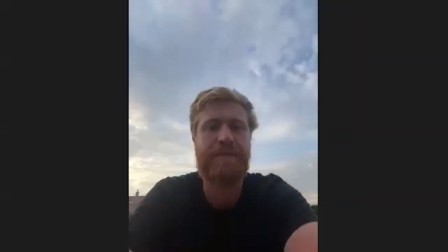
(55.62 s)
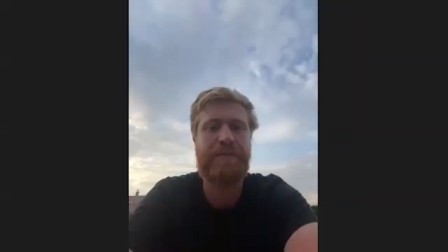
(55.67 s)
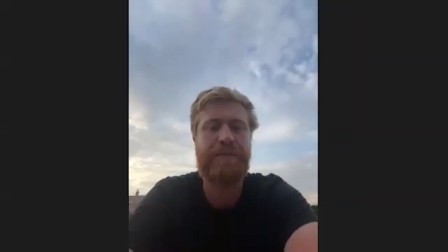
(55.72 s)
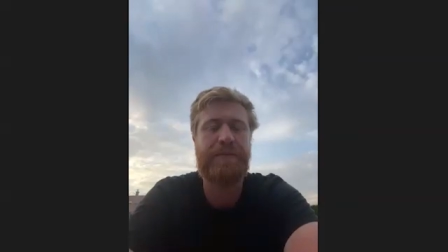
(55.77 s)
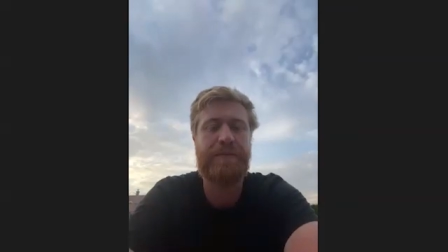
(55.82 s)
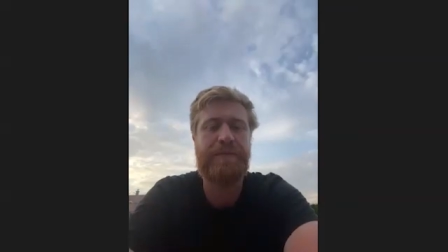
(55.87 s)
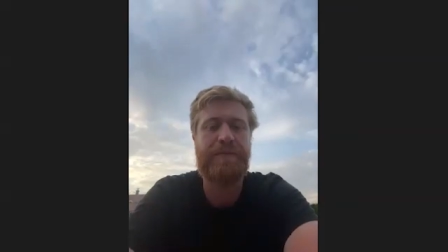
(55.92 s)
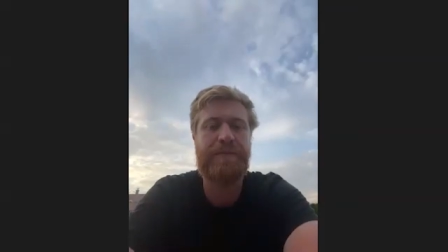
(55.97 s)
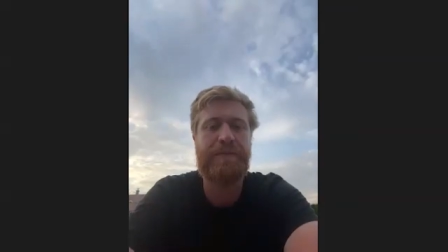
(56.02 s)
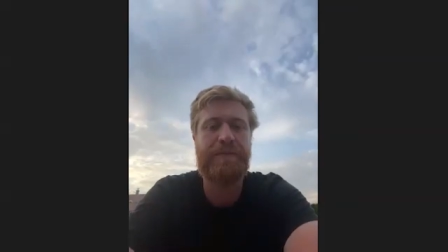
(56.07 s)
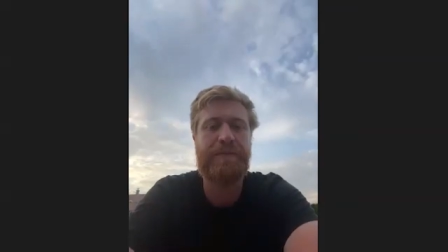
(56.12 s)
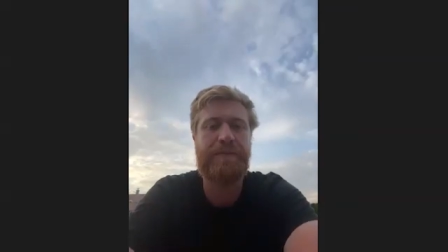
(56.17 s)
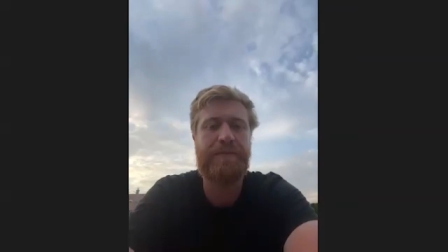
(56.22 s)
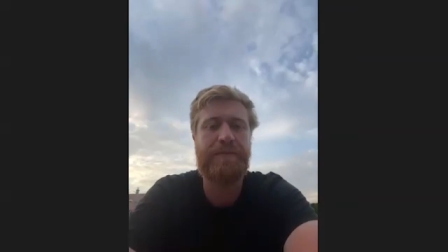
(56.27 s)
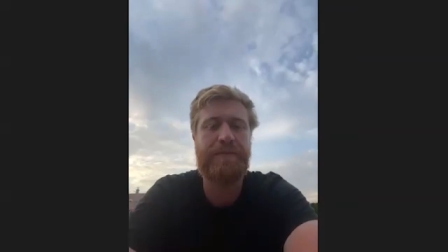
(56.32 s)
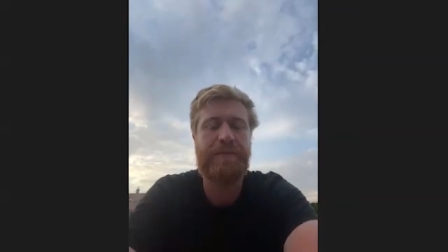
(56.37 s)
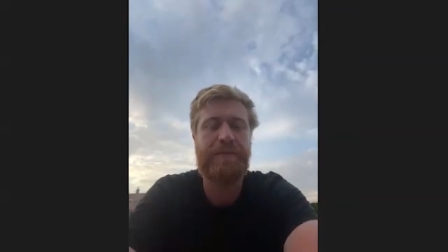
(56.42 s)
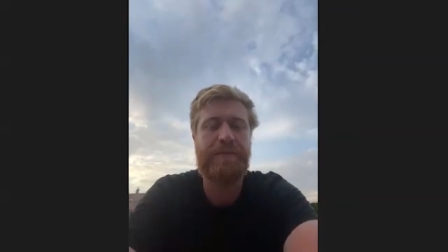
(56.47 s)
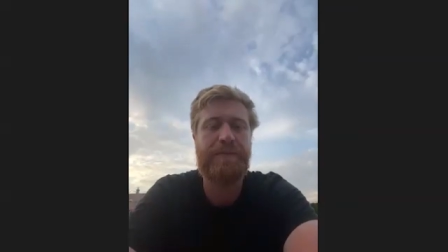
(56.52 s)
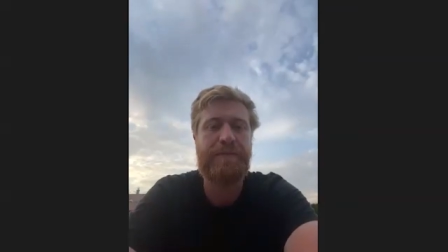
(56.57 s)
before? You're, I
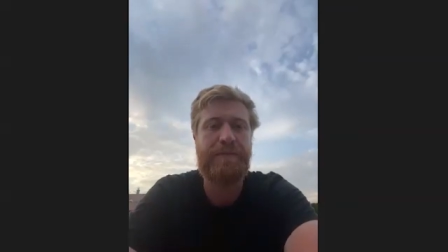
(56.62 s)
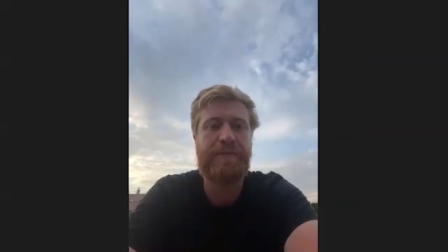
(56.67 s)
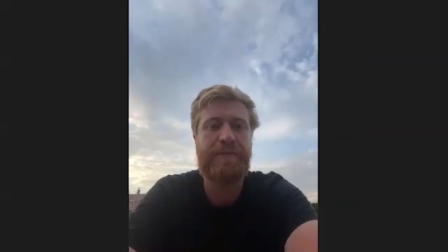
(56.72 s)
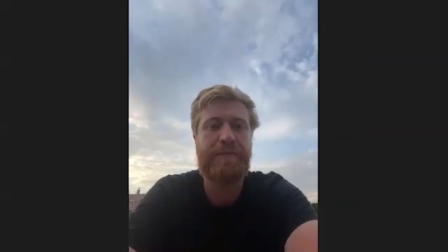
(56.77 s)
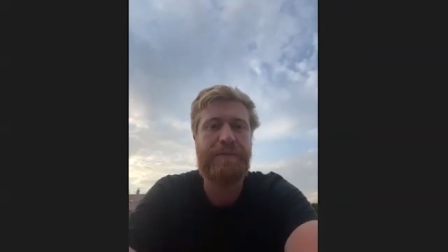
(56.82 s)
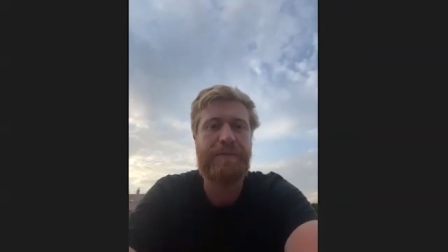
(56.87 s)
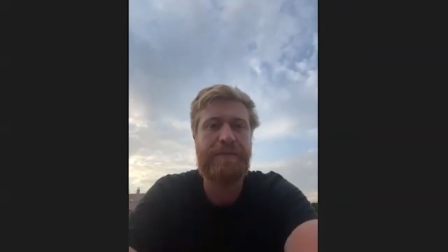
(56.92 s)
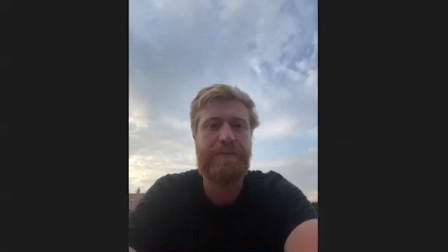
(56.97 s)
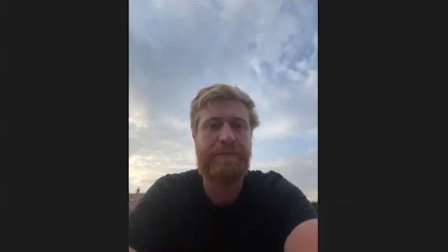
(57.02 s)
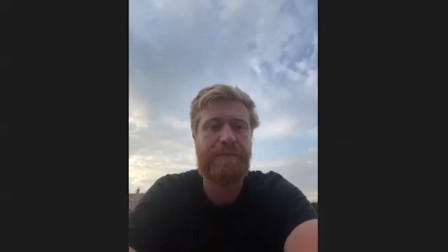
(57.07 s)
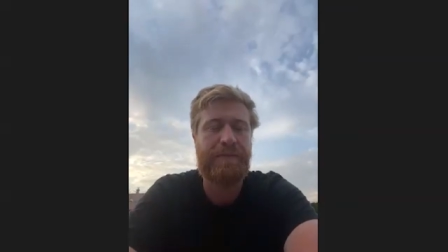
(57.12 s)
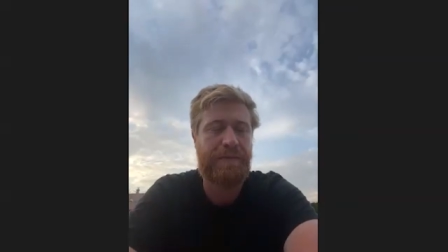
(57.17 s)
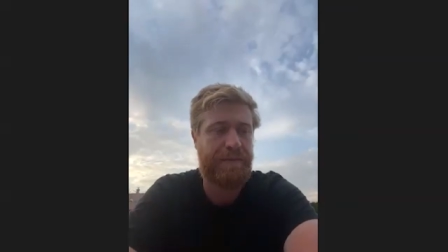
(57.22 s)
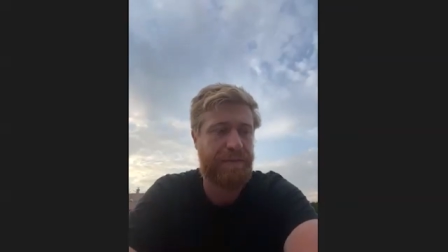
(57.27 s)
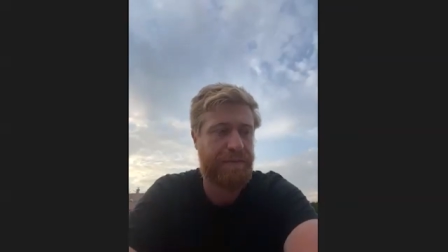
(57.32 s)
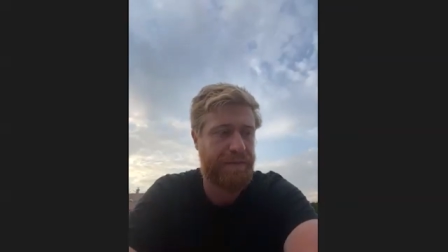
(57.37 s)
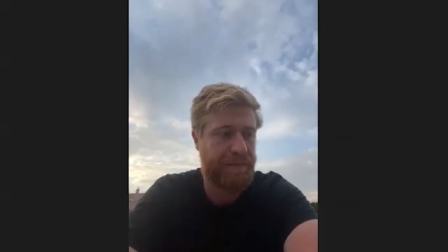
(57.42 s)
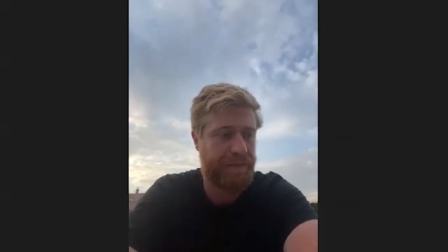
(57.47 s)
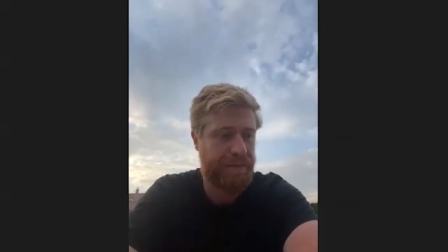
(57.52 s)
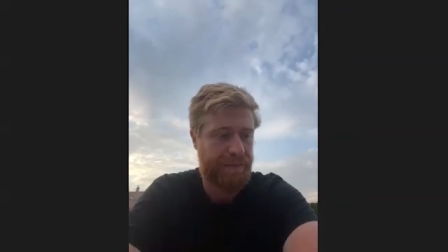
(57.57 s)
know you're familiar with it,
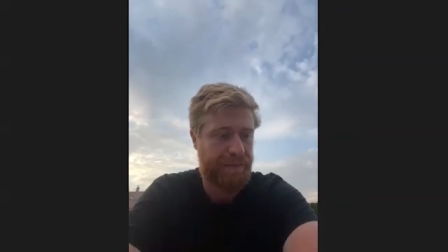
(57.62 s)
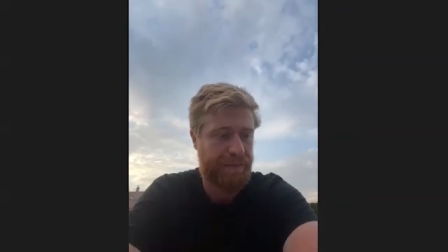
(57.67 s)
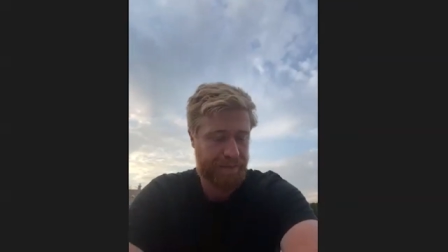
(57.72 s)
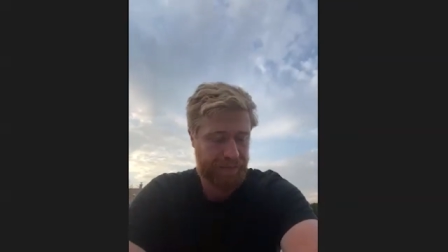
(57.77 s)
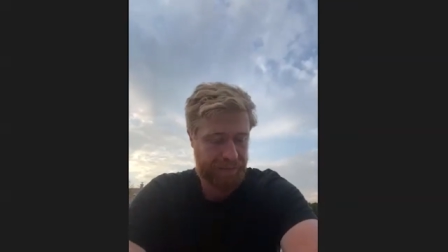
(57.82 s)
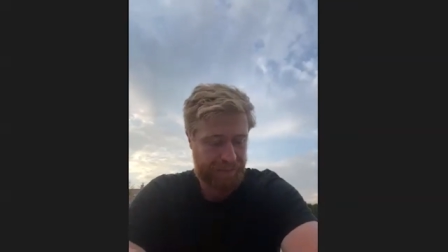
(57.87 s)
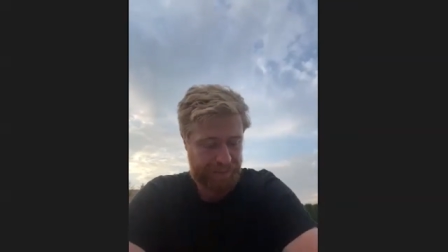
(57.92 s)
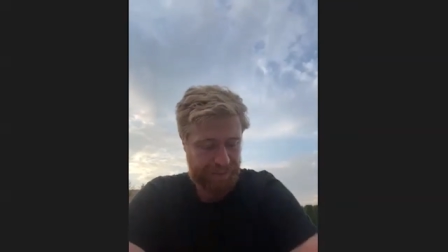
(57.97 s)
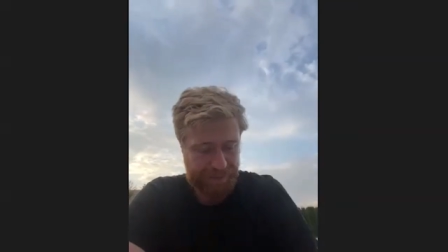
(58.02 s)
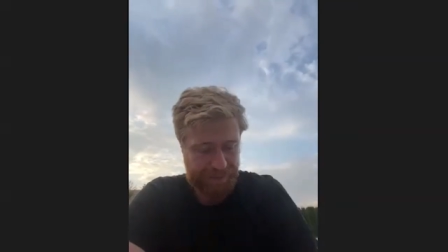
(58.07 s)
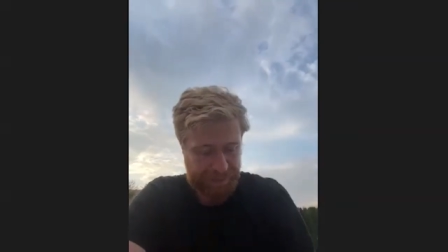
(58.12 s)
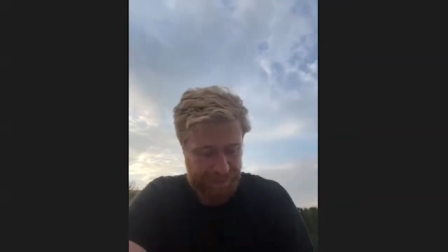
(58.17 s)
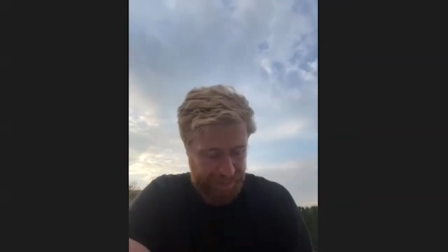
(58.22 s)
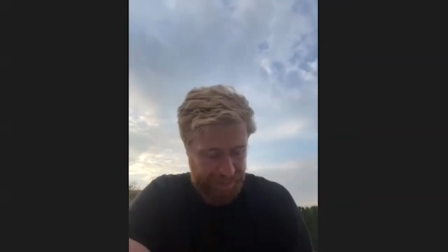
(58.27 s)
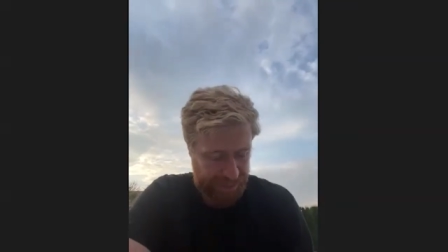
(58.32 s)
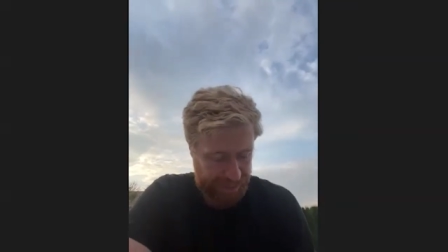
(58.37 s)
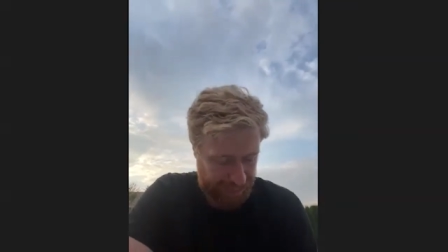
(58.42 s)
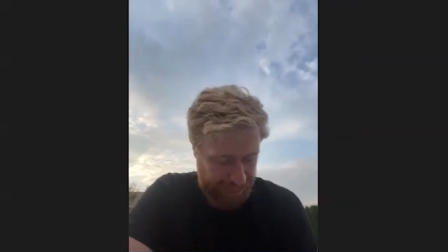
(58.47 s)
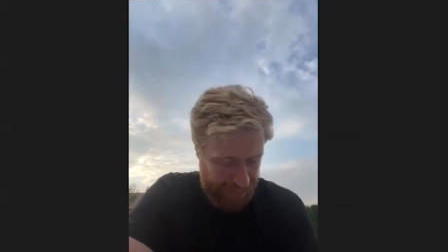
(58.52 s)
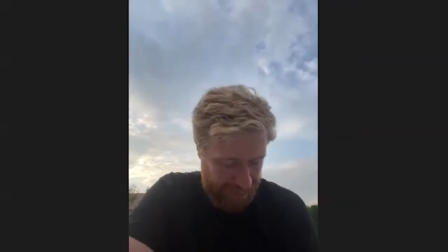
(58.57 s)
but it's changed
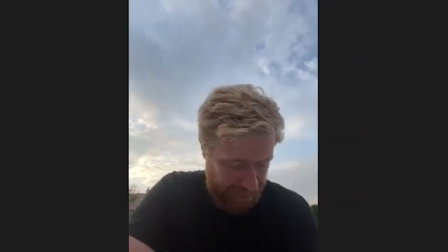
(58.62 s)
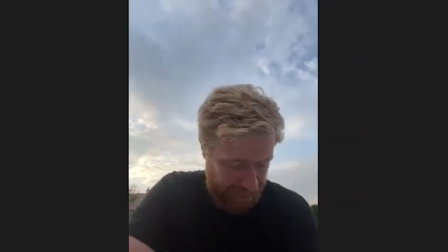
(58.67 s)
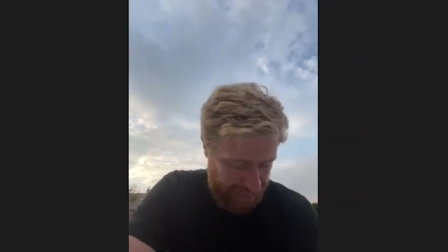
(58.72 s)
a lot.